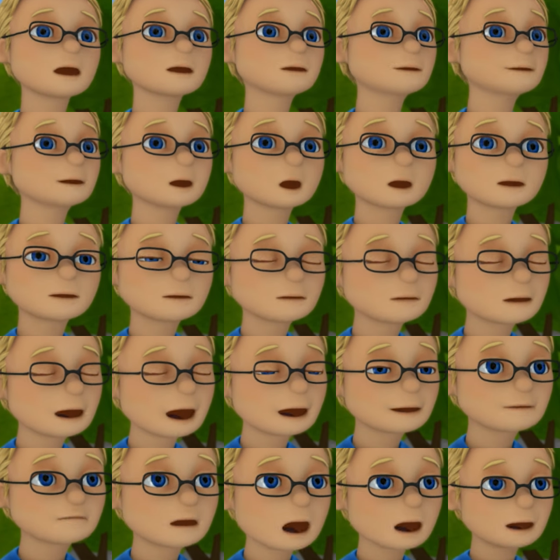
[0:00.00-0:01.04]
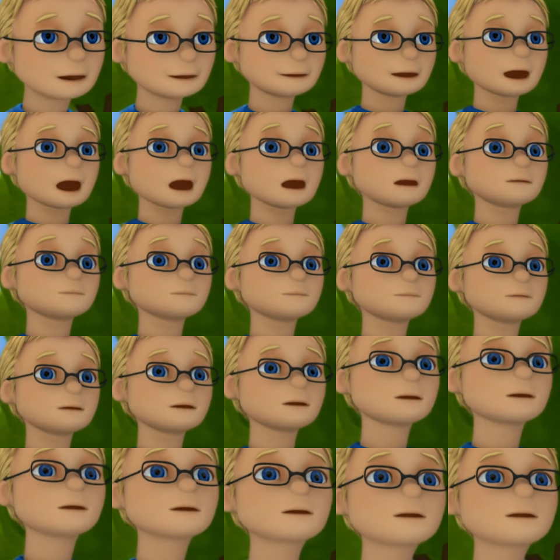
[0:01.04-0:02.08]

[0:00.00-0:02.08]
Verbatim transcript: Martin. I should have checked it myself.